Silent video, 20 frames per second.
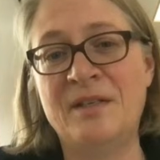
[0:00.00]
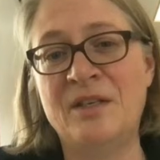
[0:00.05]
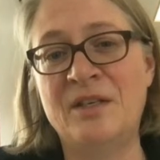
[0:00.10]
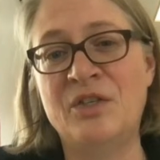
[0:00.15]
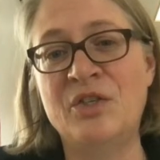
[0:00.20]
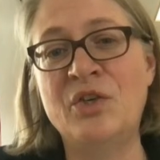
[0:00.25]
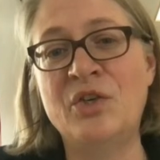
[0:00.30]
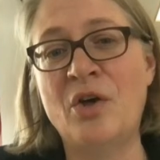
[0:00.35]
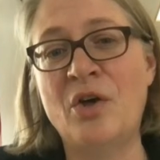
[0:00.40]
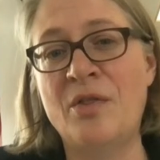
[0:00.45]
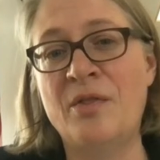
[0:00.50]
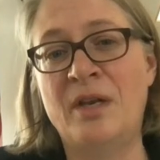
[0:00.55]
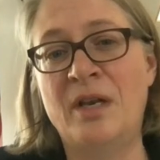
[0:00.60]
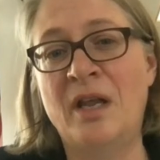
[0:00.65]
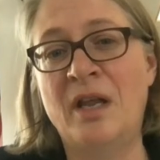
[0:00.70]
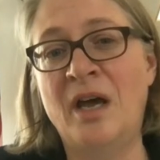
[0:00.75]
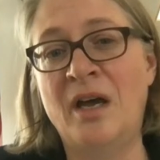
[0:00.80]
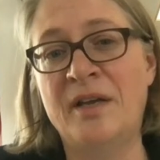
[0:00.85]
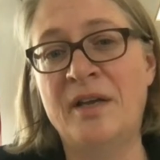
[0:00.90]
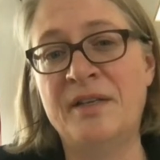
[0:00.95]
is not the
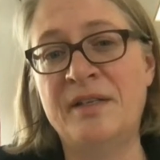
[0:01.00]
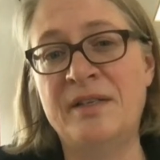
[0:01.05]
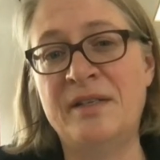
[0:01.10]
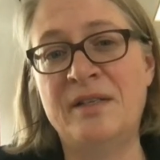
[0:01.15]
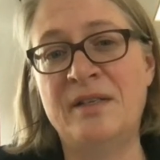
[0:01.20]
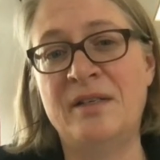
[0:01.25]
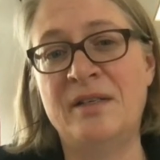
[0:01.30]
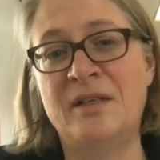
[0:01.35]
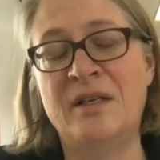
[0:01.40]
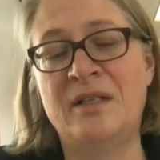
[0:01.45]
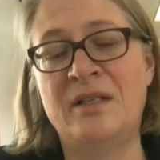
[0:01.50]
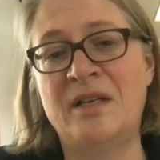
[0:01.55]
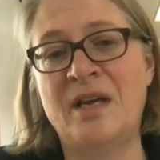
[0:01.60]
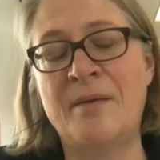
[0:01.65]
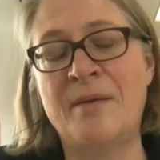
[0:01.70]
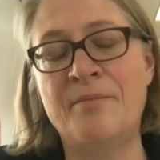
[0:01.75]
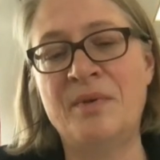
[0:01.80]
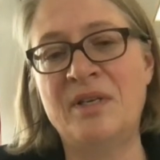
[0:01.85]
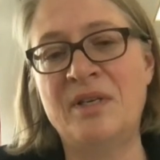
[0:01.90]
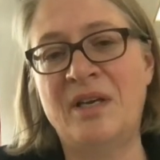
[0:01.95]
last
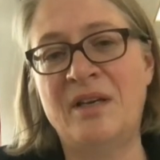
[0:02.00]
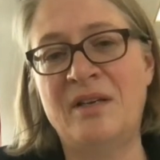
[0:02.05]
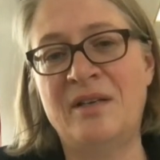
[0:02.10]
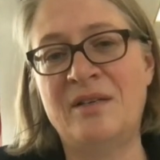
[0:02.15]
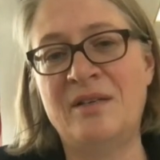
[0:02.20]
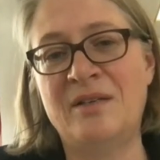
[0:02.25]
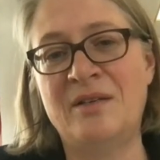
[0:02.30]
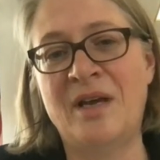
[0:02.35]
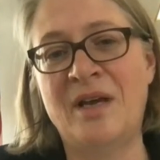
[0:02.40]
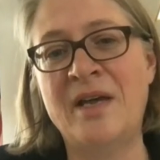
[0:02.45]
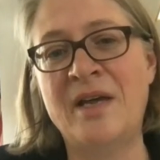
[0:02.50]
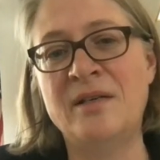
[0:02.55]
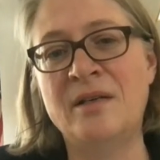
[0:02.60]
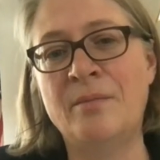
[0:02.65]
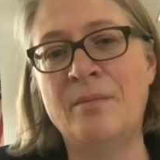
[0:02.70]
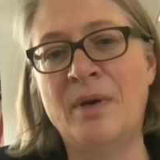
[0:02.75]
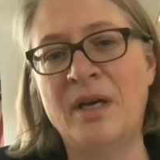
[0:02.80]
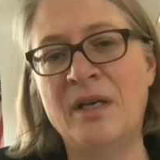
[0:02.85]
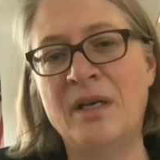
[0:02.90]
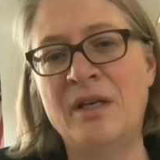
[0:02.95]
attempt at
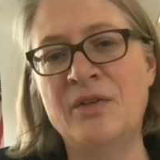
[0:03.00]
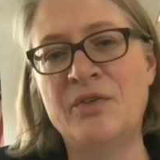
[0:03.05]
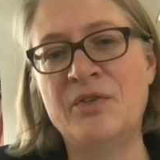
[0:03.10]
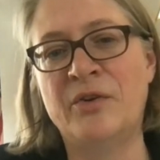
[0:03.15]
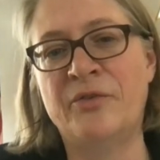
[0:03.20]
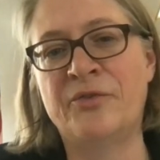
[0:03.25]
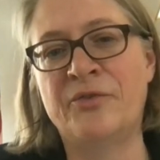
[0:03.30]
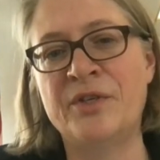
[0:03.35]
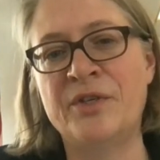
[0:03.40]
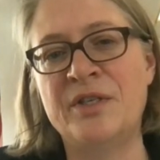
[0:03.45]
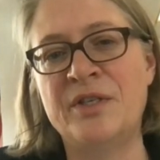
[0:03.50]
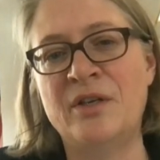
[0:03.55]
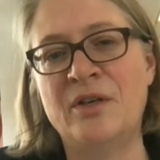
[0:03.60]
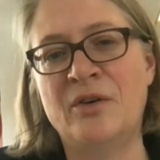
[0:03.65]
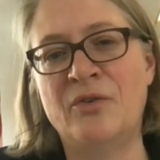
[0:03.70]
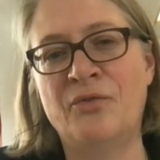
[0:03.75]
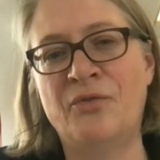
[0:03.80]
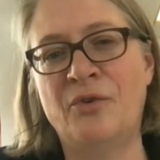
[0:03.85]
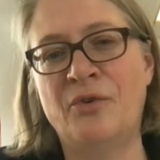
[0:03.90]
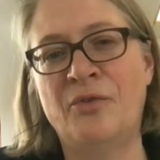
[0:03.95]
undermining sovereignty
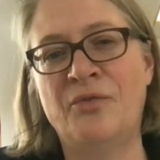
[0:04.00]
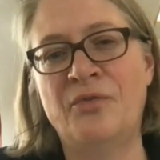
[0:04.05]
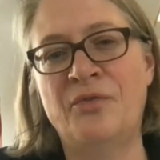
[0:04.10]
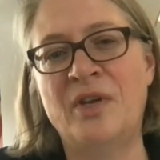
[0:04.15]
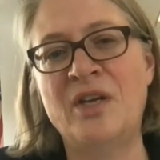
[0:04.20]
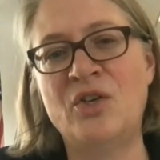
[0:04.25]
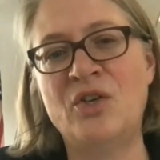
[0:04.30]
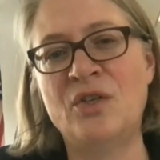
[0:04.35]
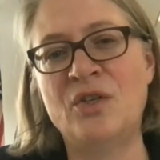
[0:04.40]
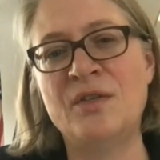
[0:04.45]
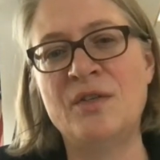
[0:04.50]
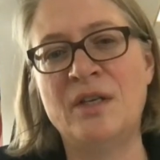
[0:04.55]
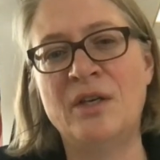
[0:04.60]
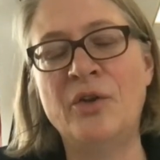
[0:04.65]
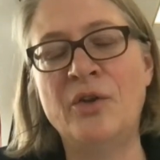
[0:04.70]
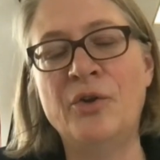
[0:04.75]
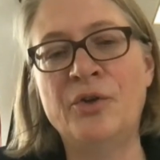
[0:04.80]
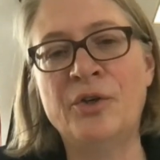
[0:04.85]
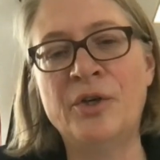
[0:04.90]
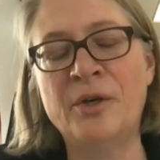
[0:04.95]
of nations
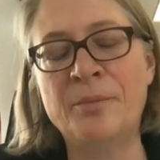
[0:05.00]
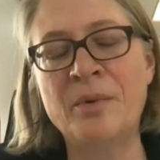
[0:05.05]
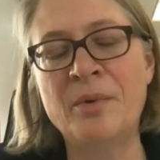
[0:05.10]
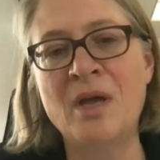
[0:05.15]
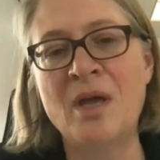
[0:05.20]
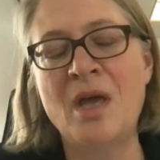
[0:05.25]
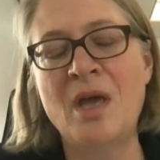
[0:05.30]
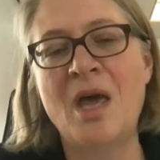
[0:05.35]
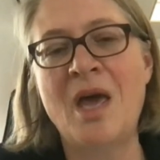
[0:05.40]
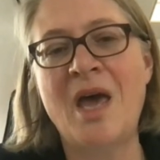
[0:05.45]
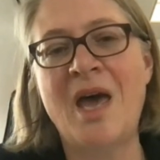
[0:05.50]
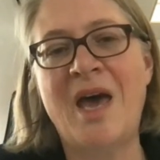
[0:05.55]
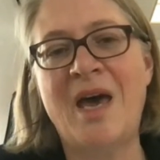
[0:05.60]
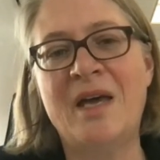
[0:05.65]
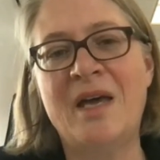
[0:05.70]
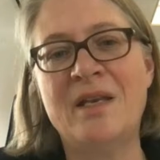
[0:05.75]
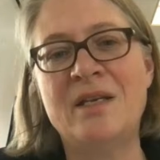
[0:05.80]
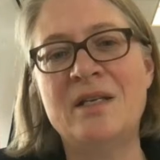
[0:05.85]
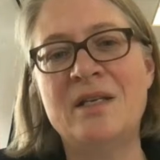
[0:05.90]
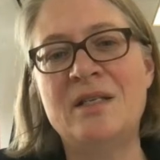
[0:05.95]
in Europe.
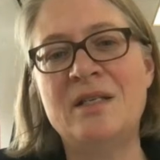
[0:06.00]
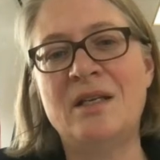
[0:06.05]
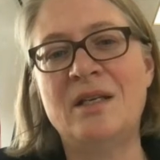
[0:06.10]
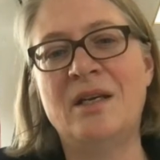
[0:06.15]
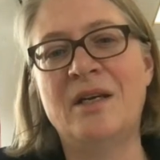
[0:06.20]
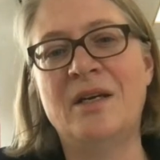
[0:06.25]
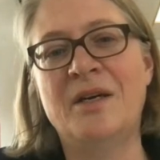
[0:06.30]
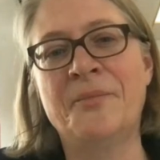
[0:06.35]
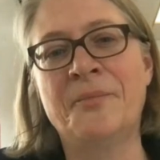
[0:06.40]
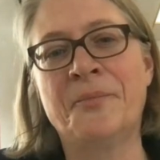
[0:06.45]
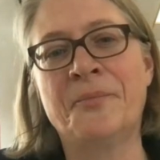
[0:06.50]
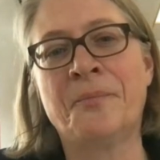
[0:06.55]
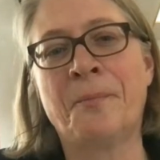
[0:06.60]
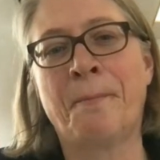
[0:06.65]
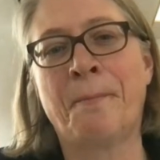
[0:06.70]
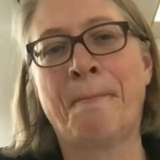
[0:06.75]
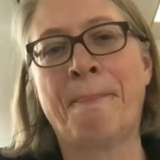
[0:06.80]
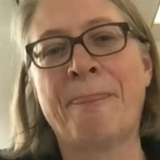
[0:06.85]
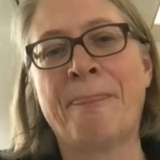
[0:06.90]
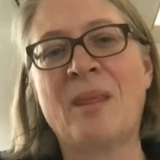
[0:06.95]
And
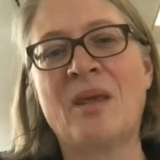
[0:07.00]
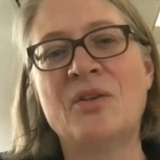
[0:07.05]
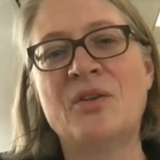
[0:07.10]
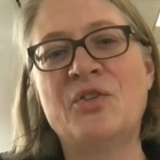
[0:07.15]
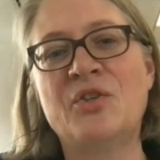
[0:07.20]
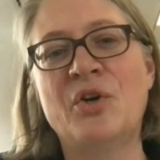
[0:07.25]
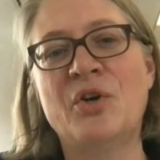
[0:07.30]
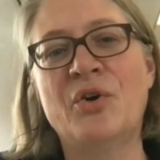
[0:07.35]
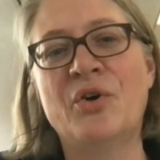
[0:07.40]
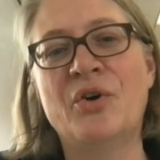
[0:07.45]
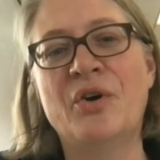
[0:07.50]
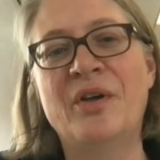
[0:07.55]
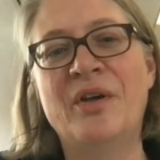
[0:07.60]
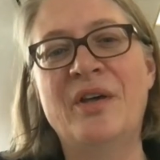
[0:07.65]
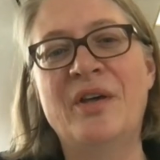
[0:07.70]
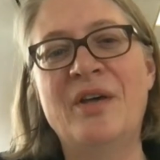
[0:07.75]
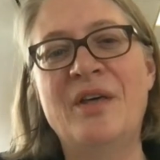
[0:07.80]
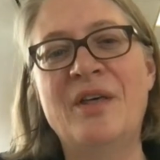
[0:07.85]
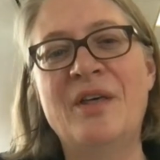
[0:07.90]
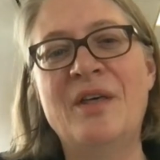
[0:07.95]
so
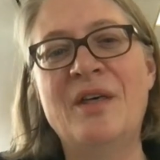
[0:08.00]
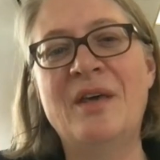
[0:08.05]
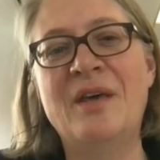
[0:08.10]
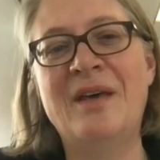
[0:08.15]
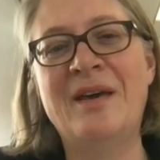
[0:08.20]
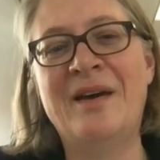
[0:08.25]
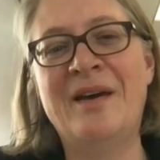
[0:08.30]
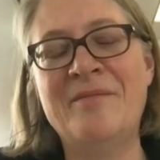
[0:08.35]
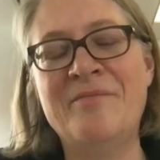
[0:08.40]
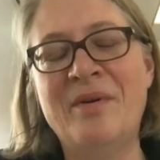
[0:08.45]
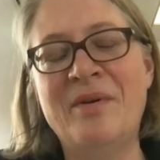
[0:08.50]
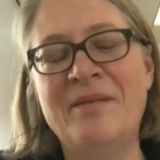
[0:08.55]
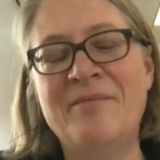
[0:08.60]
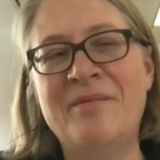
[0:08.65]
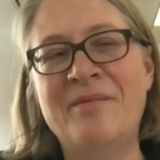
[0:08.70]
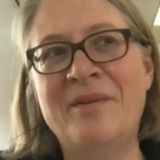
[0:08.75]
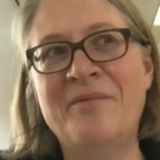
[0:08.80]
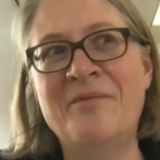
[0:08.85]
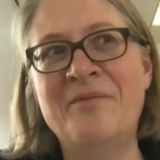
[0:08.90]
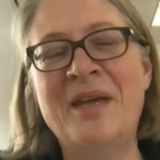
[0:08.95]

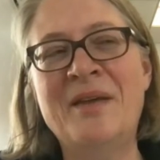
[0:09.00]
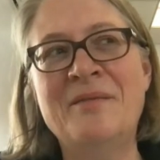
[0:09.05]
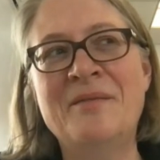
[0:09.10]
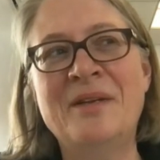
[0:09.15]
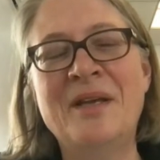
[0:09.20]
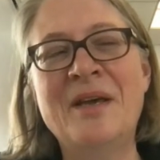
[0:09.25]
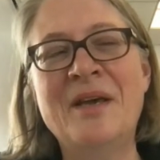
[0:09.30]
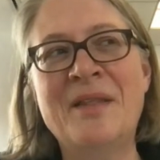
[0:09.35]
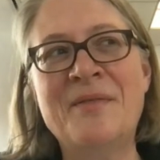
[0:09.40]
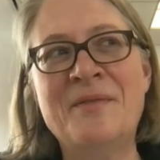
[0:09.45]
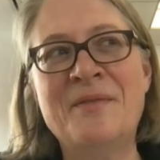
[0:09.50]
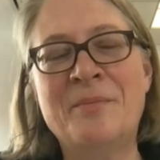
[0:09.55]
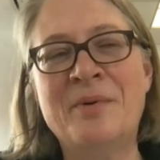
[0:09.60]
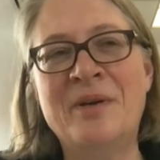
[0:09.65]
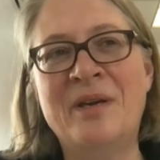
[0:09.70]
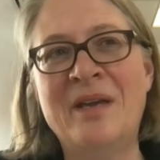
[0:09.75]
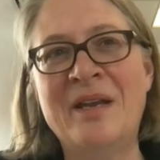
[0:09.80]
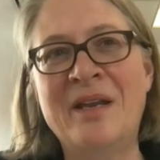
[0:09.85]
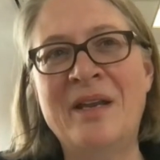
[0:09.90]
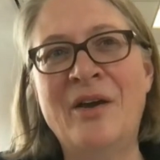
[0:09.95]
at the
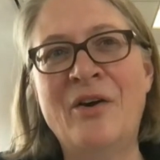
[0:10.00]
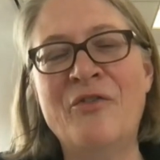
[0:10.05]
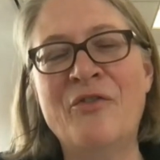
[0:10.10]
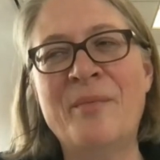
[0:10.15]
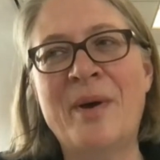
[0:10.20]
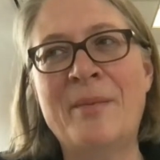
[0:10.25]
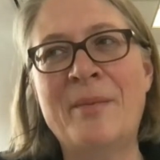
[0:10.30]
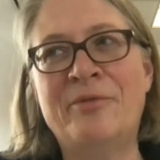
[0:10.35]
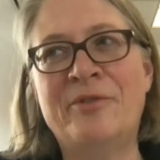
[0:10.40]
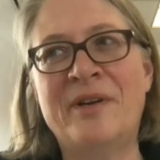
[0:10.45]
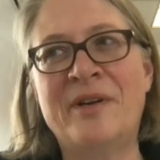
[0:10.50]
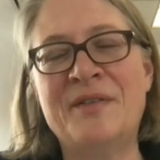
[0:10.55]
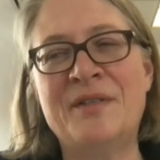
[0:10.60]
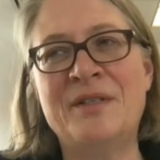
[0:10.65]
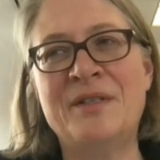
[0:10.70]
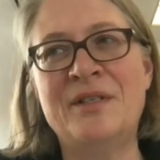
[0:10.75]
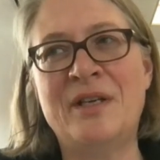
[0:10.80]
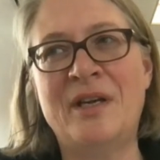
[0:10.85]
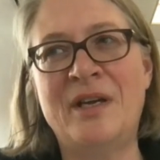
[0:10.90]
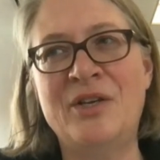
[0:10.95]
beginning of my
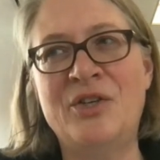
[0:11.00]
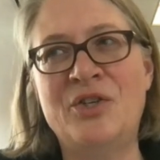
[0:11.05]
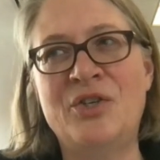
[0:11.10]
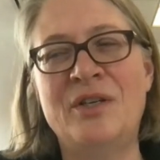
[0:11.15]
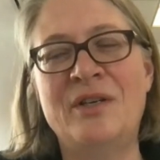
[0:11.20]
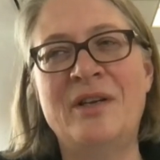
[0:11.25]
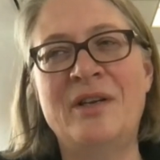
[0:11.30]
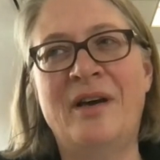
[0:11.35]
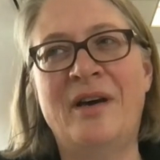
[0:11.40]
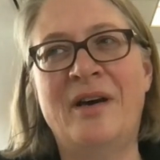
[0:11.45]
presentation,